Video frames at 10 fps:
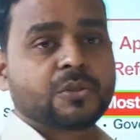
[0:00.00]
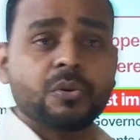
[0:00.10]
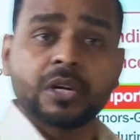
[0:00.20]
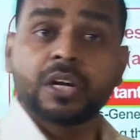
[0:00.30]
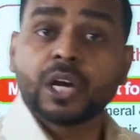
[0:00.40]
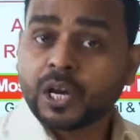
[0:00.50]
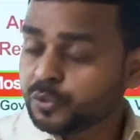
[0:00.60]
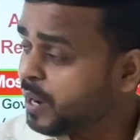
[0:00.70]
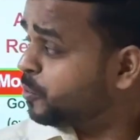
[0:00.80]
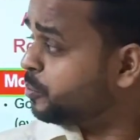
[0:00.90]
So
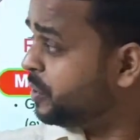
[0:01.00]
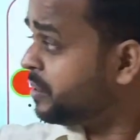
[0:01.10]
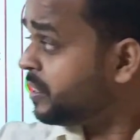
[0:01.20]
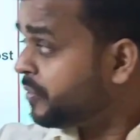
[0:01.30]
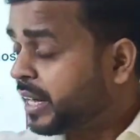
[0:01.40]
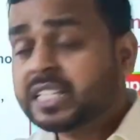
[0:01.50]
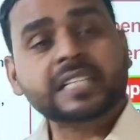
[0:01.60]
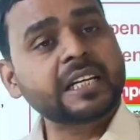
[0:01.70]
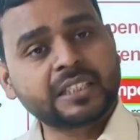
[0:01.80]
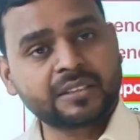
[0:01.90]
you have to be very
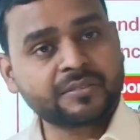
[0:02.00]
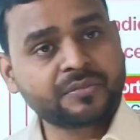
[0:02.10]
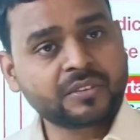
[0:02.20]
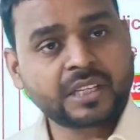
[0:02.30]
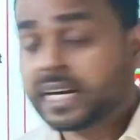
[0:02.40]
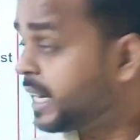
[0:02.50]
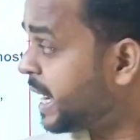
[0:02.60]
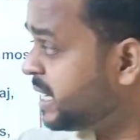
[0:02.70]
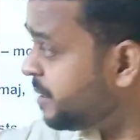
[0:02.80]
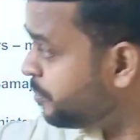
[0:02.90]
selective, and
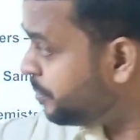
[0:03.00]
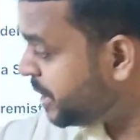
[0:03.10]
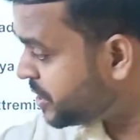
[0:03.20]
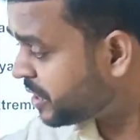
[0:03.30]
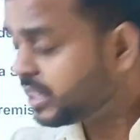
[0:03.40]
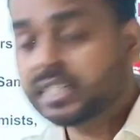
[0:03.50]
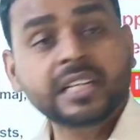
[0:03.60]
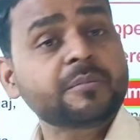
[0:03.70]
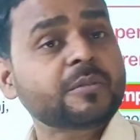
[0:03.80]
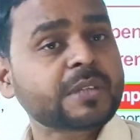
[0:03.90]
I have mentioned the
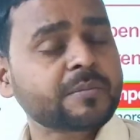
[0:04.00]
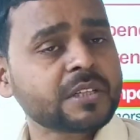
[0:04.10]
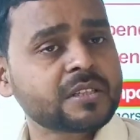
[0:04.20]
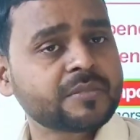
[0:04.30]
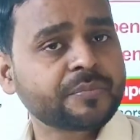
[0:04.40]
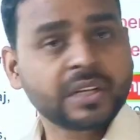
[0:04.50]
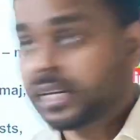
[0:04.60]
name of chapters,